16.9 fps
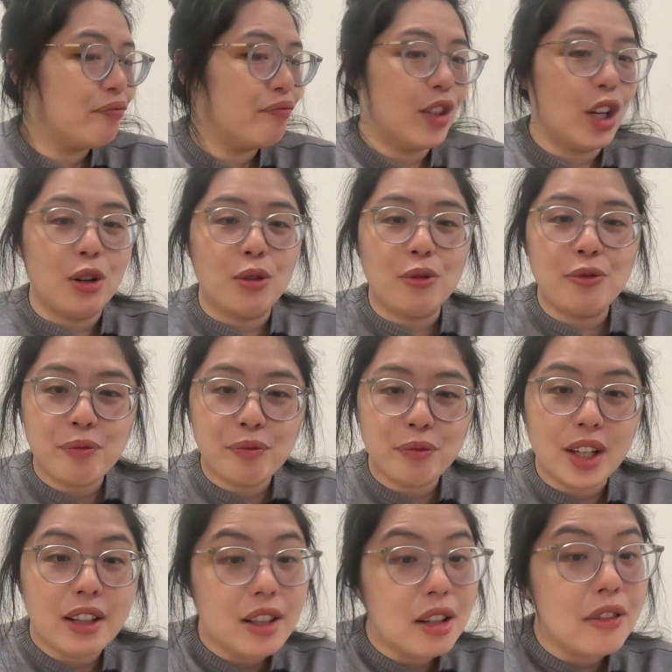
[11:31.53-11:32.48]
No,
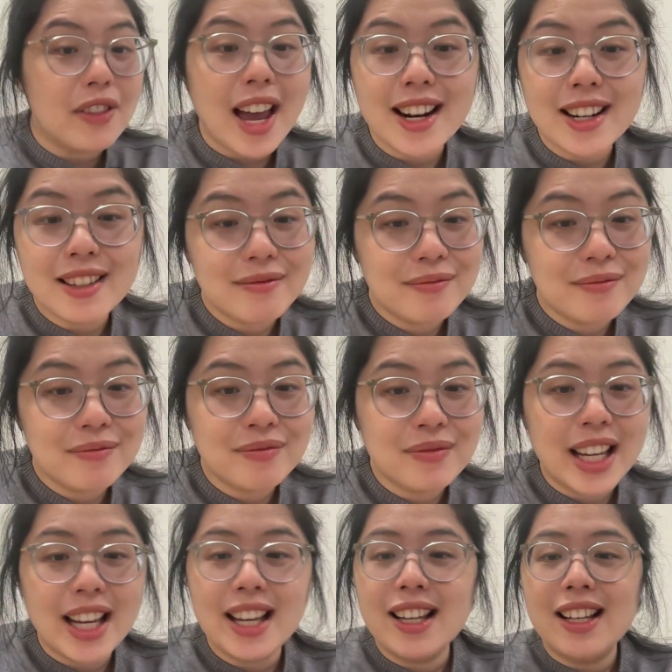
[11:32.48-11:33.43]
none of that.
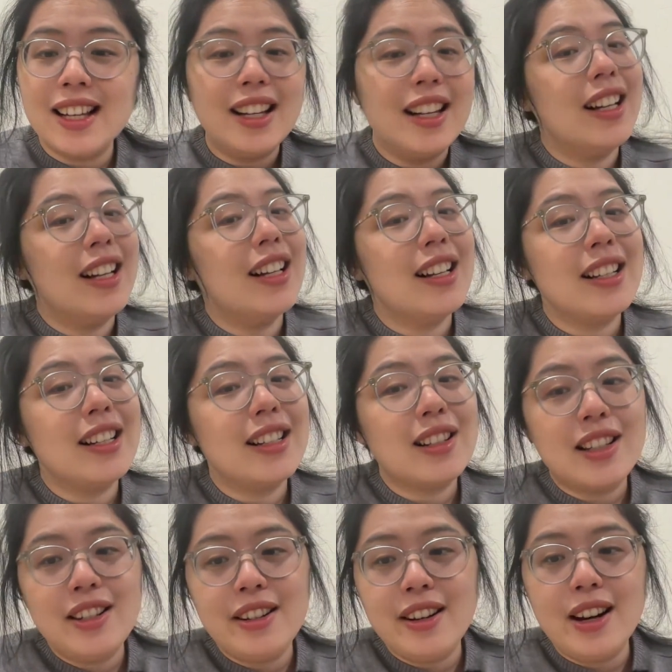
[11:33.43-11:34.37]

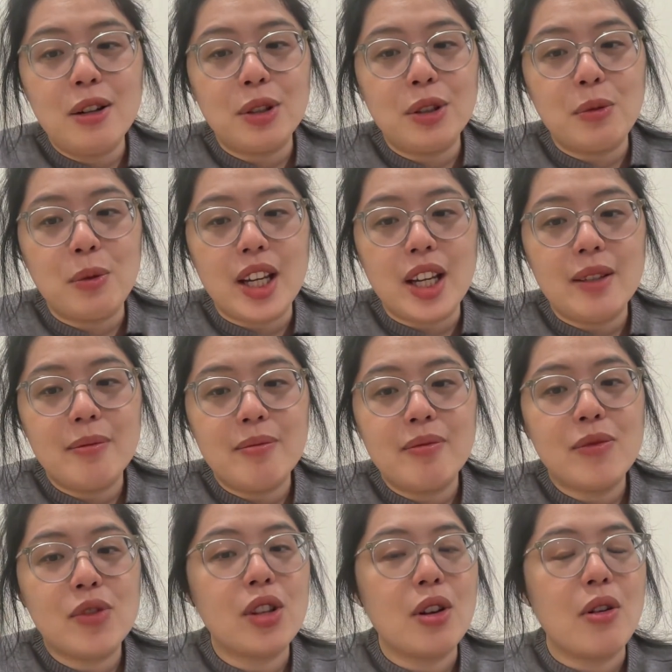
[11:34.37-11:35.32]
Clear out the way.
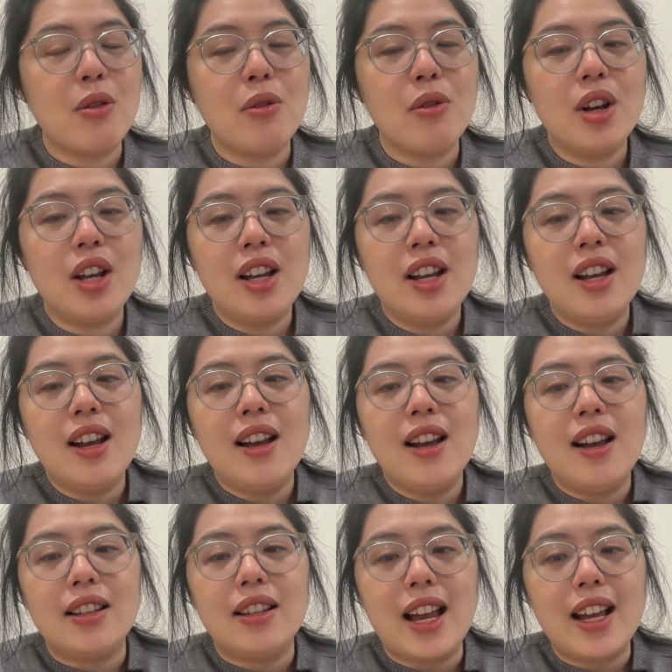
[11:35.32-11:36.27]
So
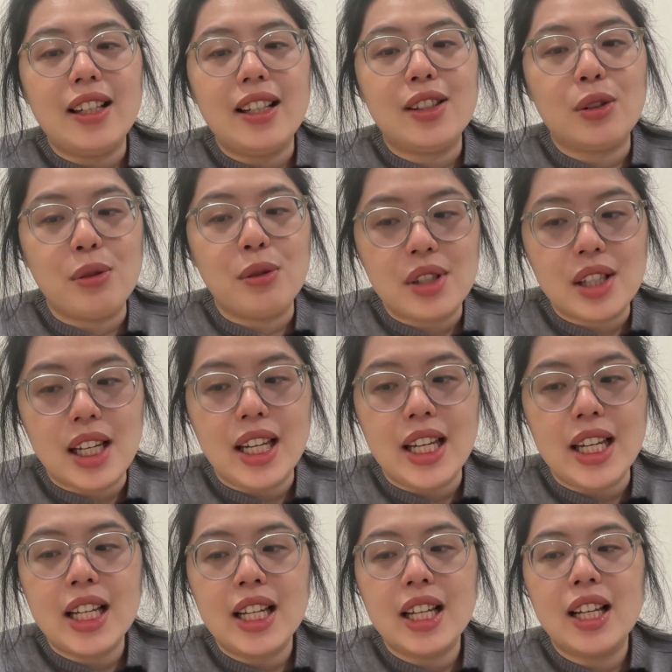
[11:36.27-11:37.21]
that is to
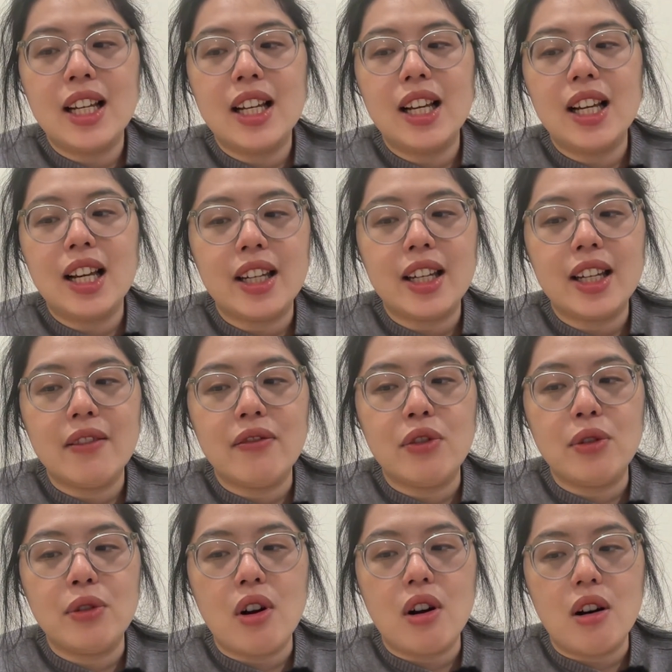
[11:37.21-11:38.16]
say, if
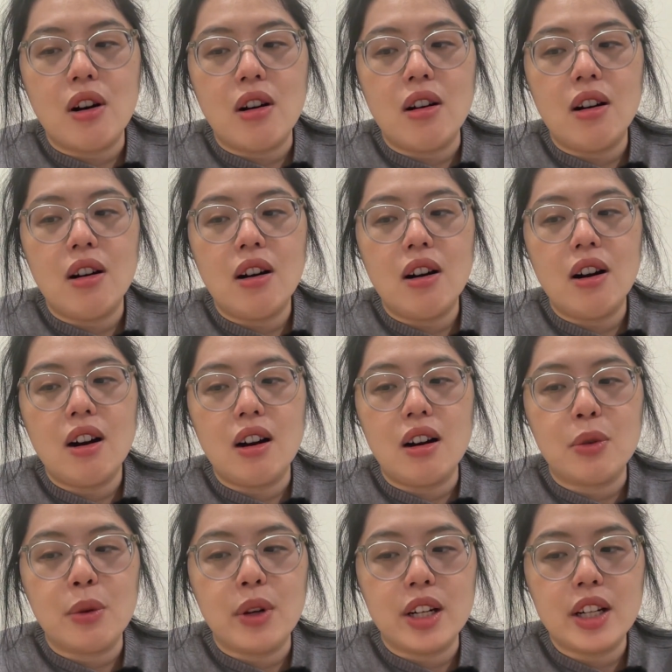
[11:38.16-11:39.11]
you are a
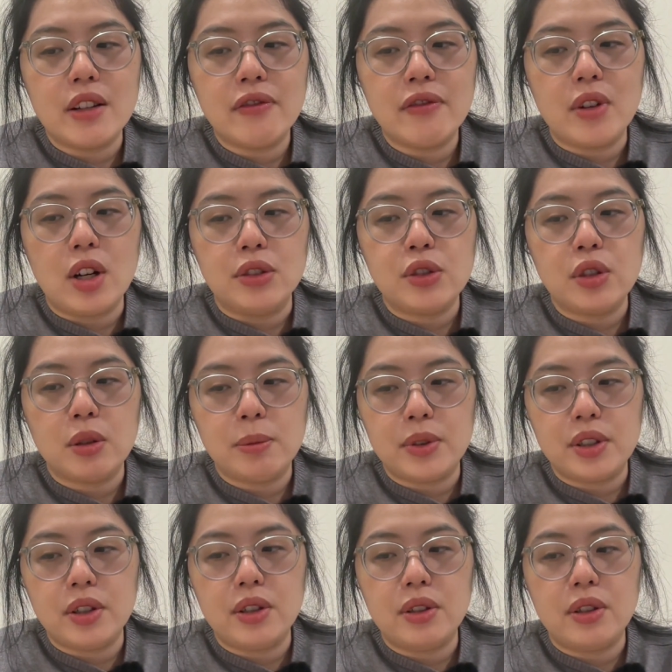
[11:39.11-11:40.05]
creative
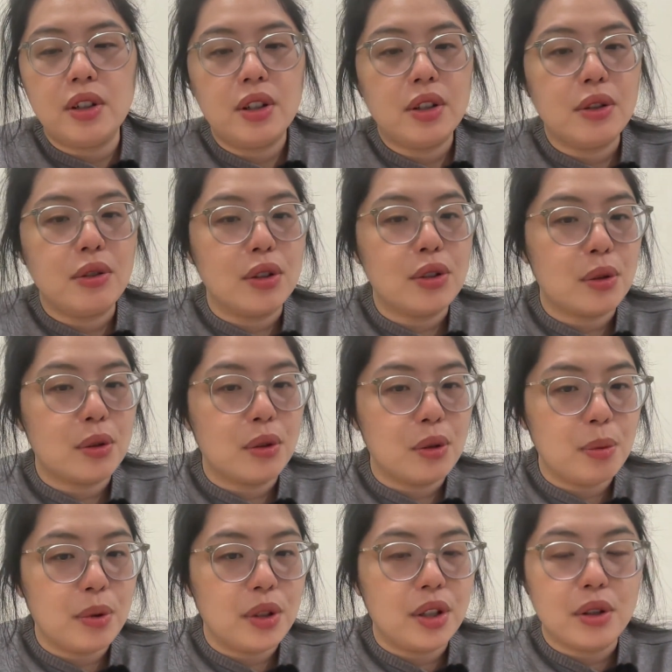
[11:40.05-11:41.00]
entrepreneur, you're a
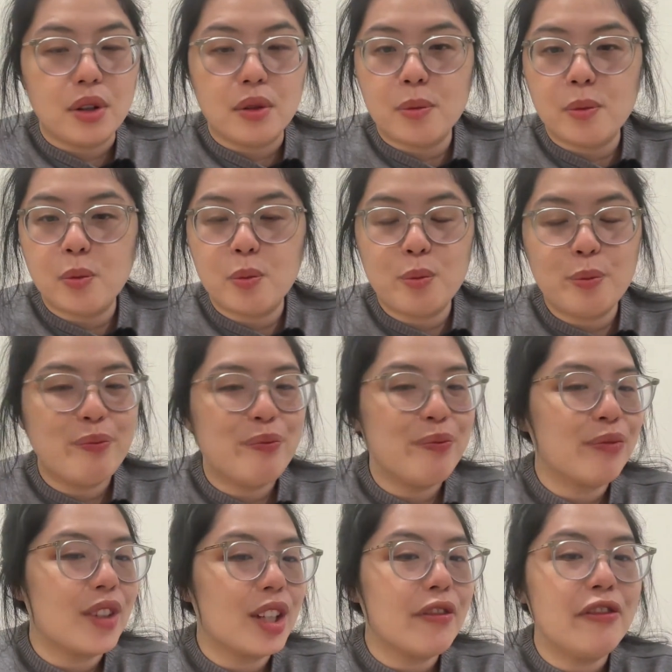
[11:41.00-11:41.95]
solopreneur, you're
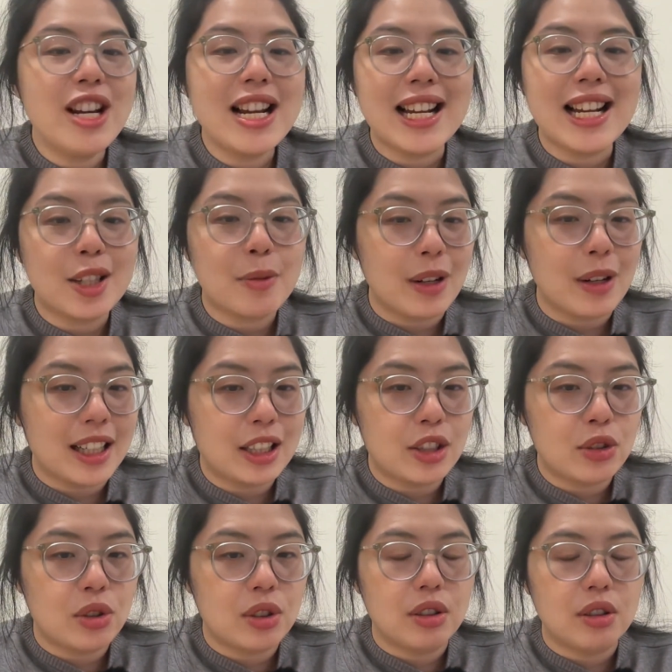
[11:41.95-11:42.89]
a freelance
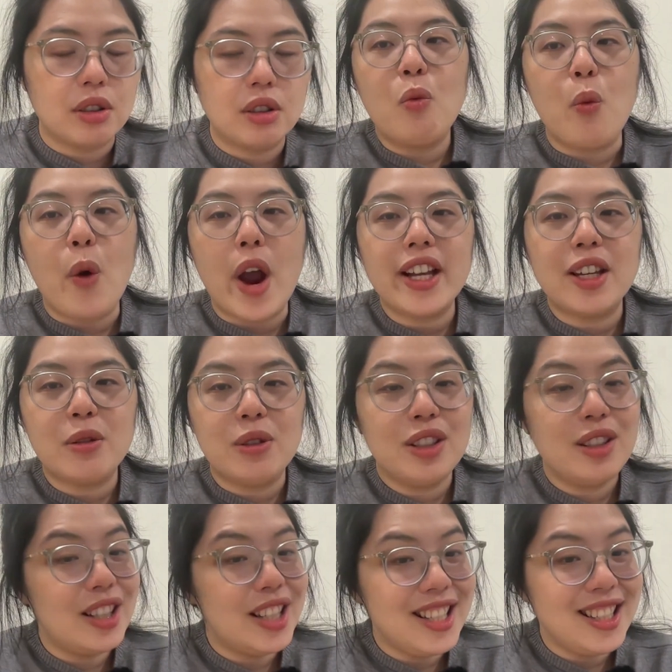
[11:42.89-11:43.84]
practitioner,
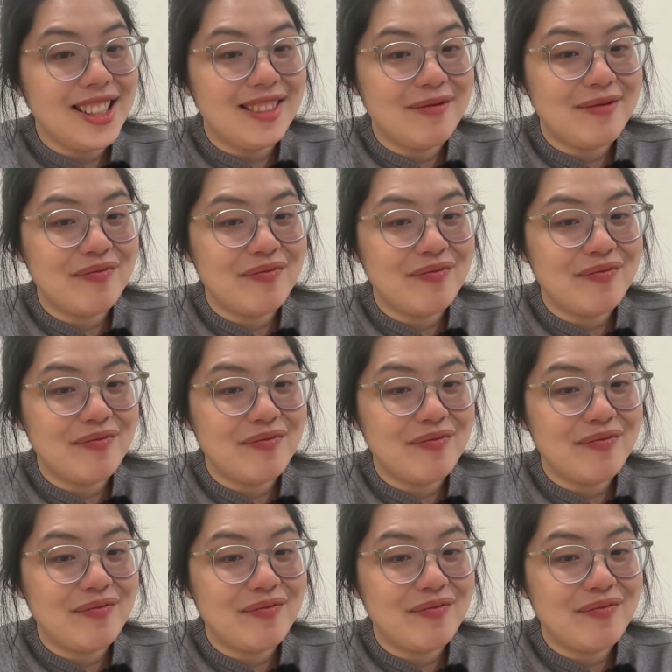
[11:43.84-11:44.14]
regularly